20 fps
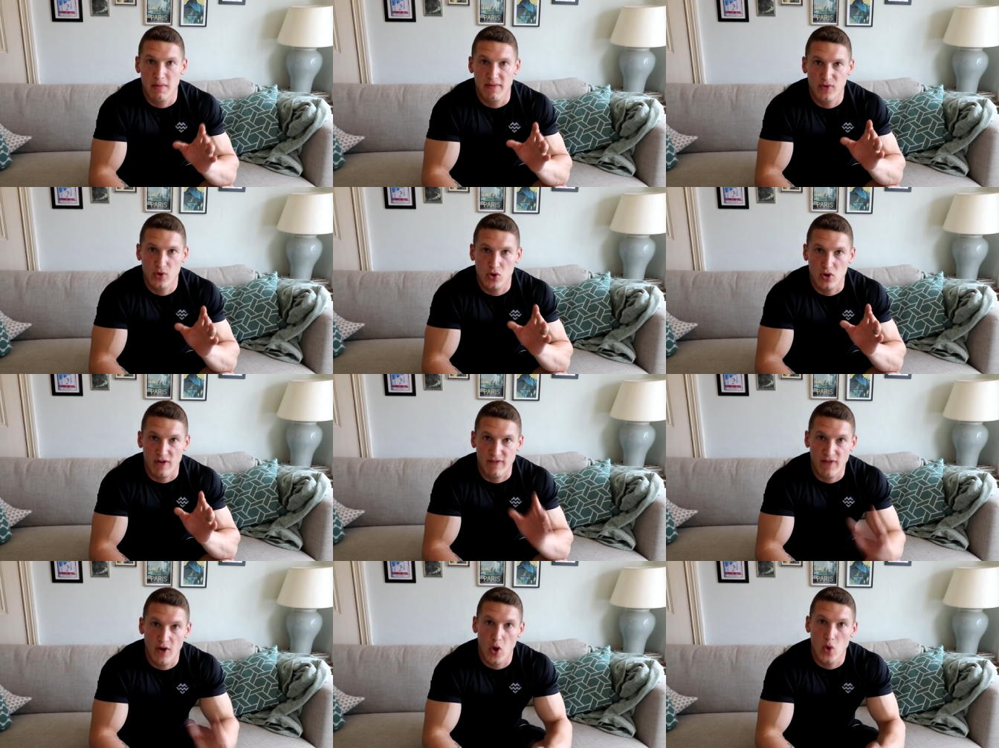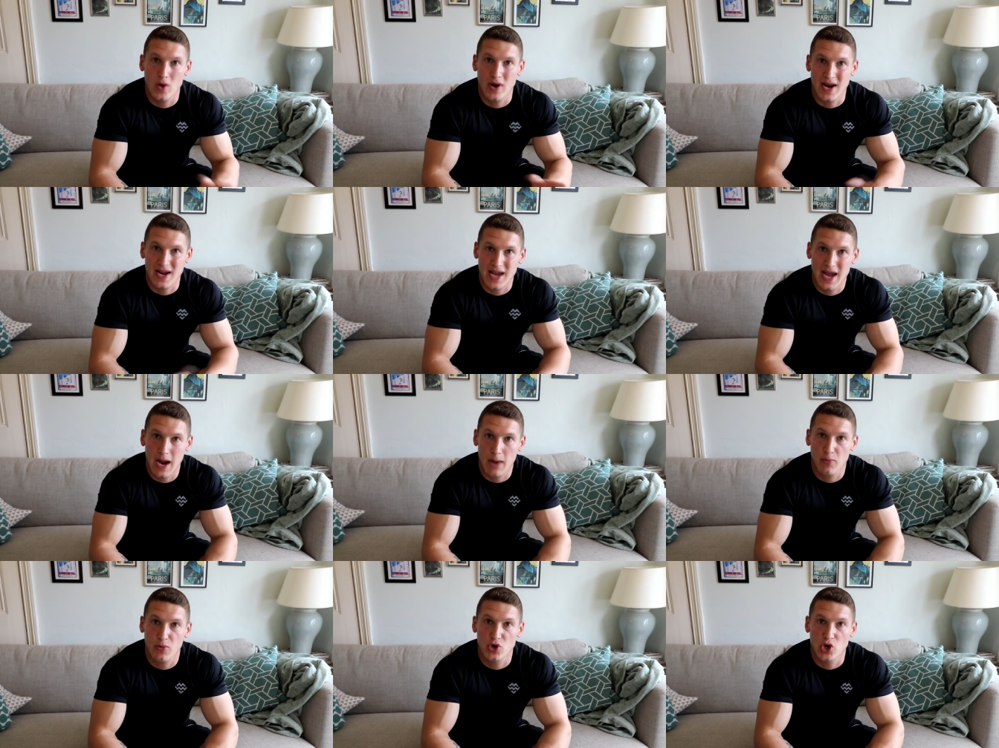have you got your phone and
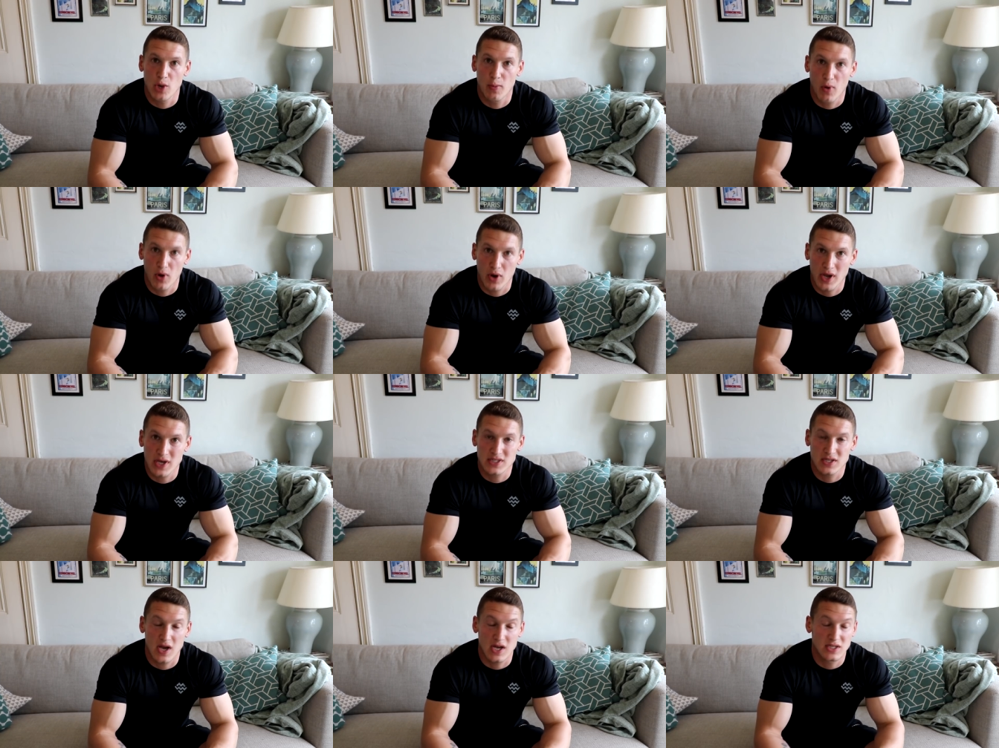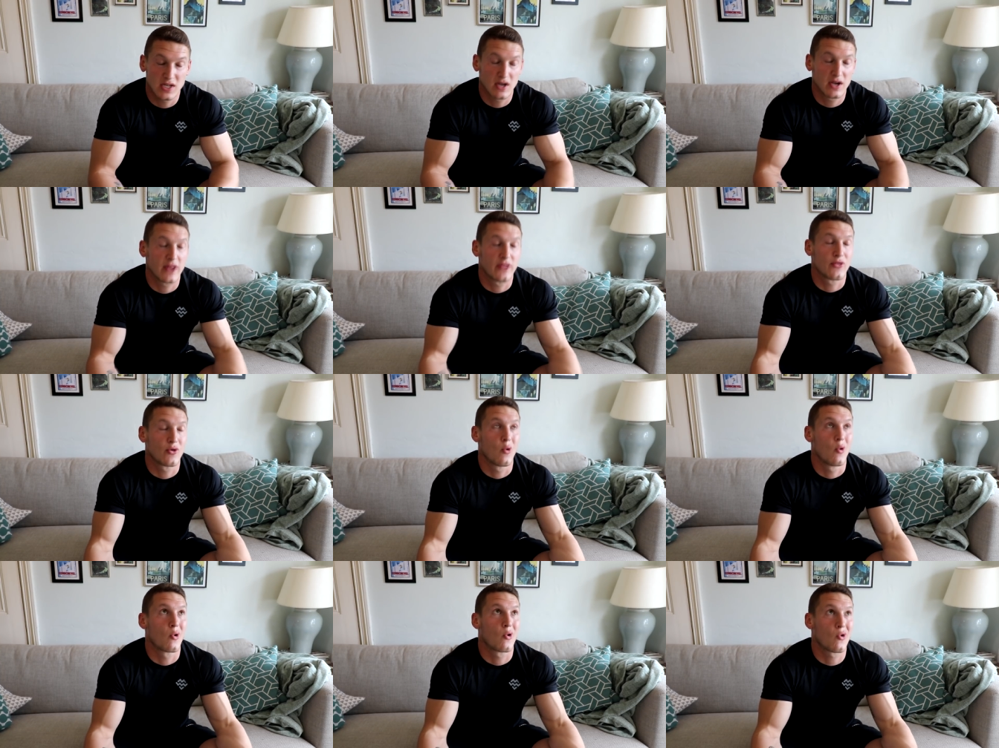camera in your pockets that I suddenly
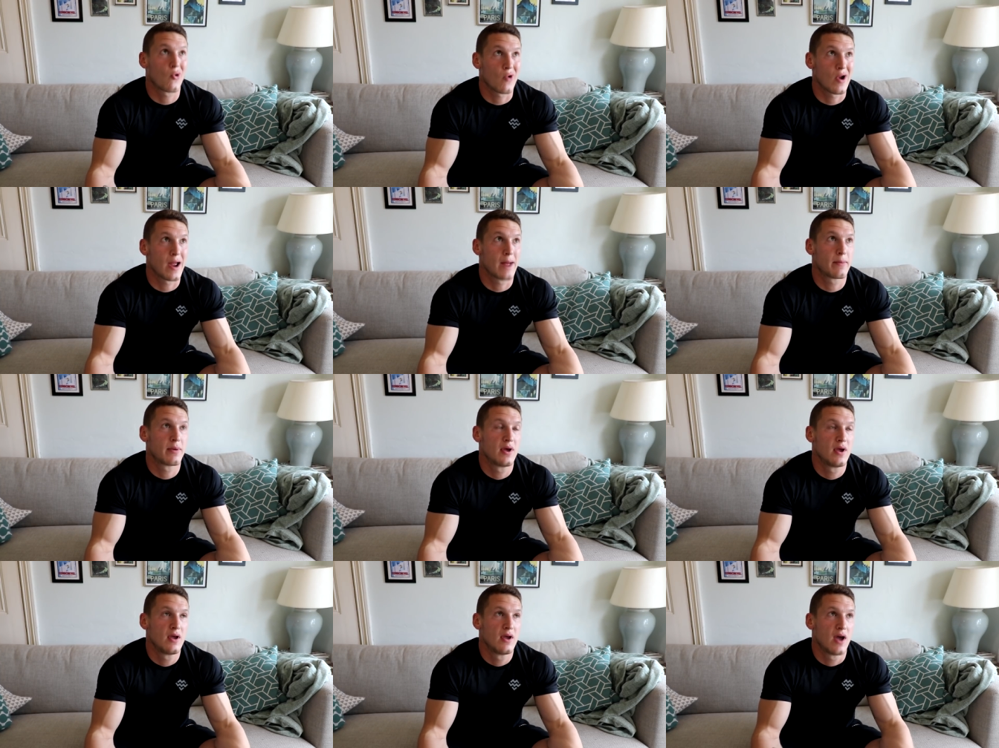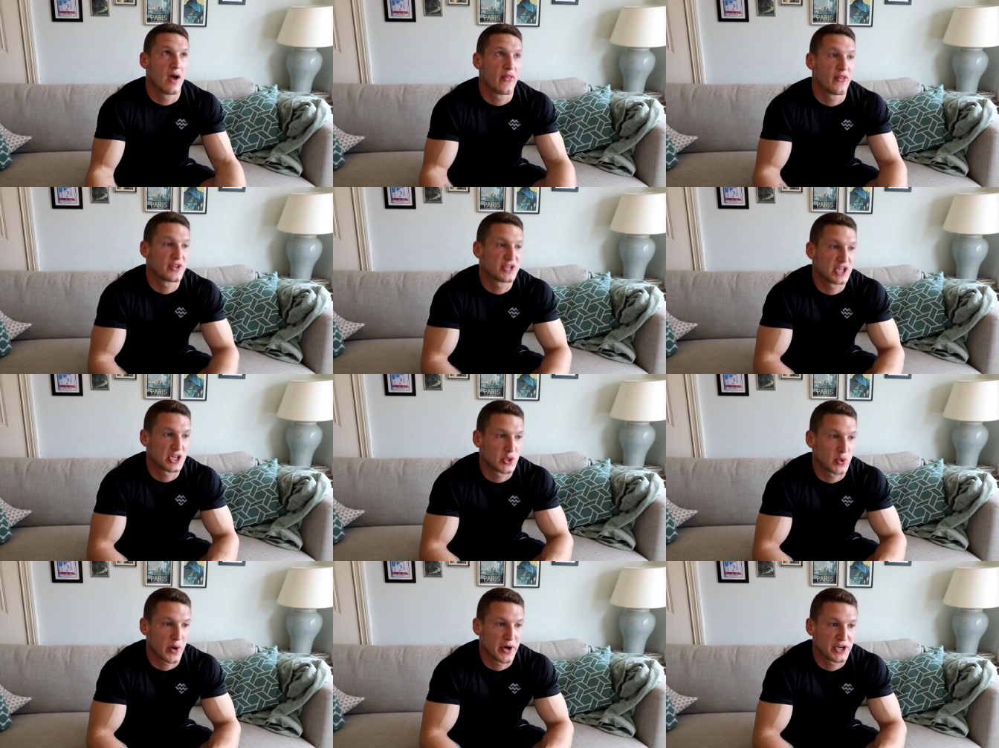thought crap and the
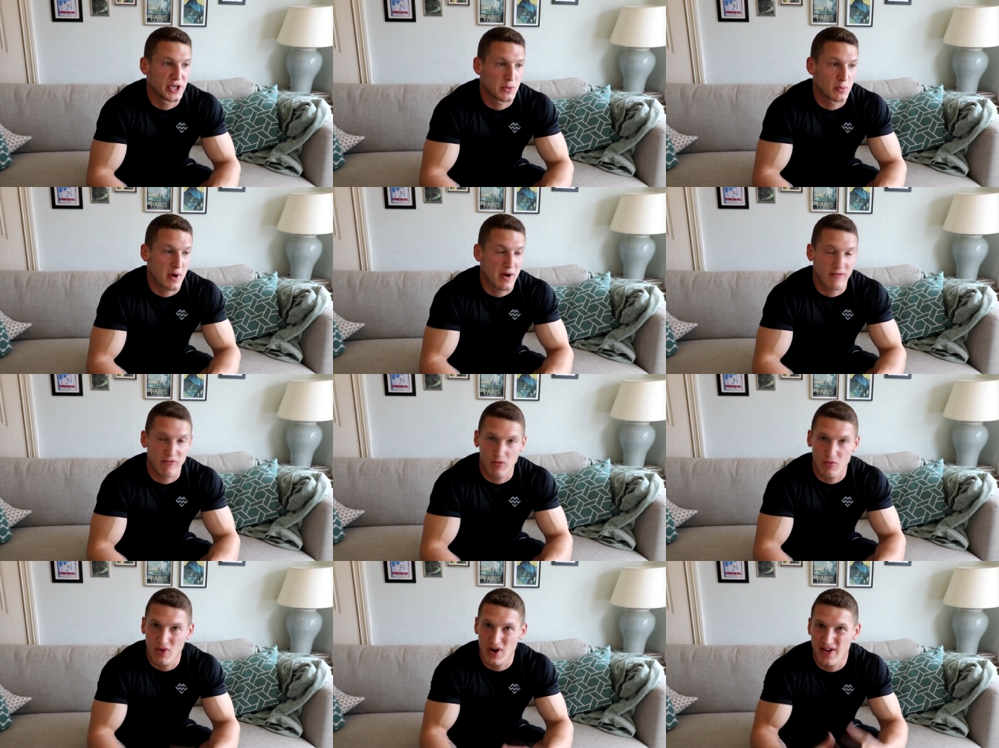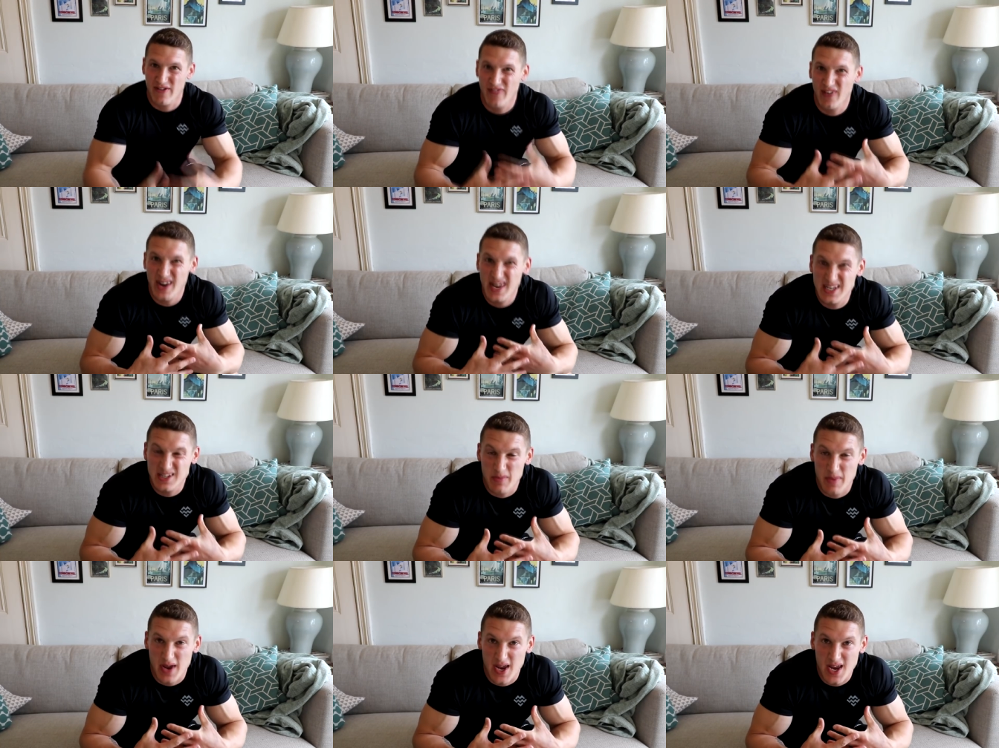situation went from really funny
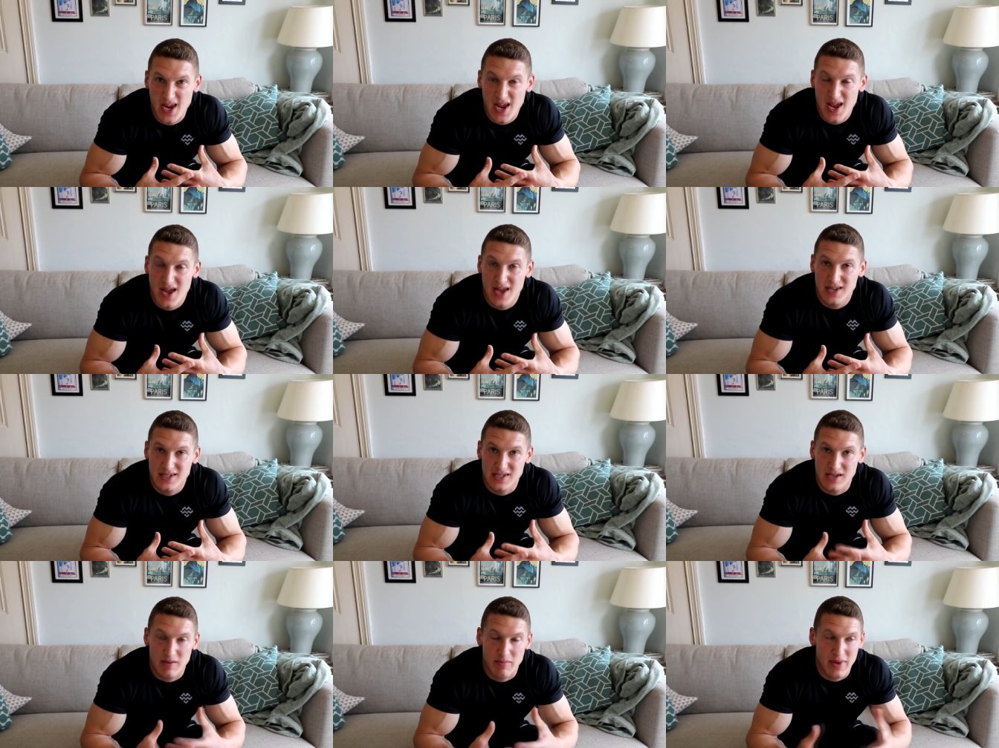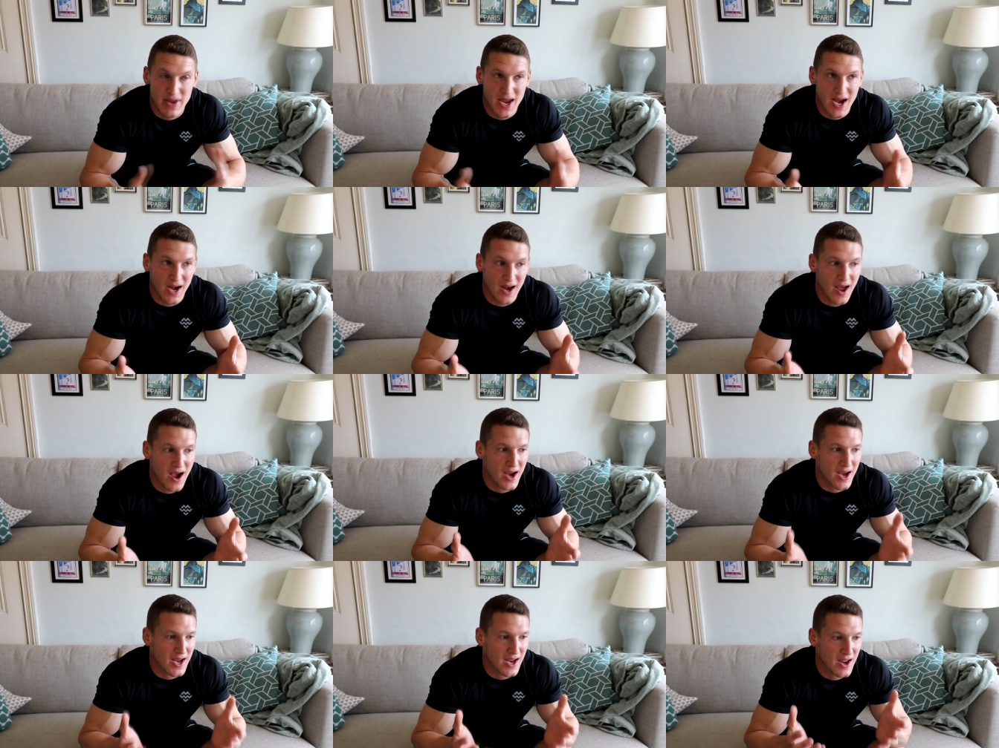to me to being
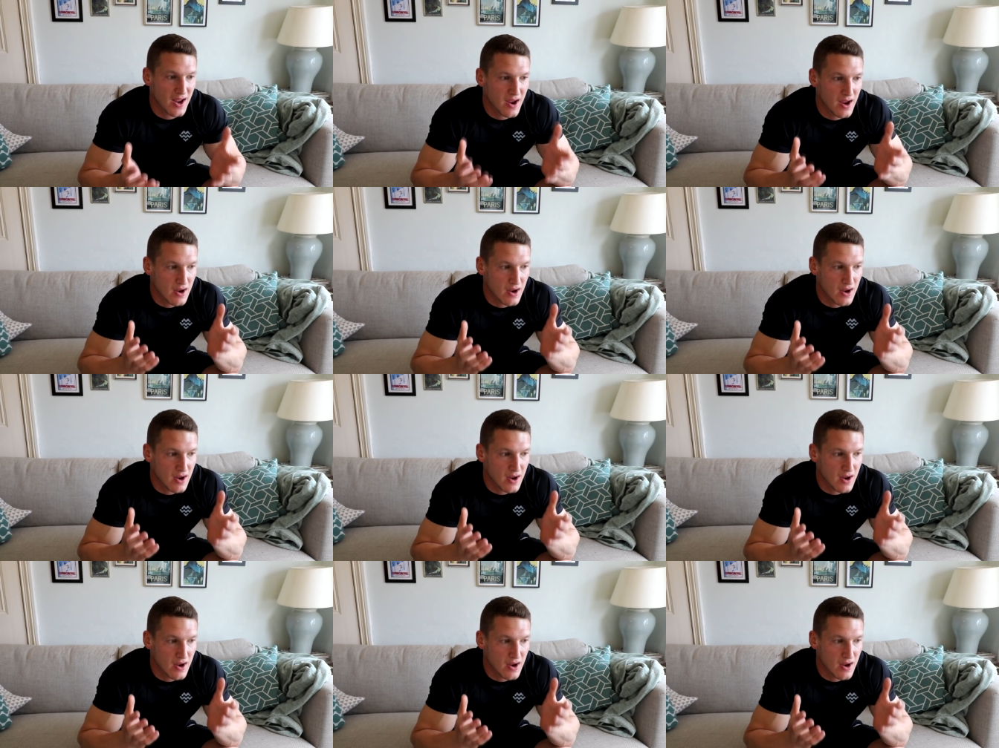like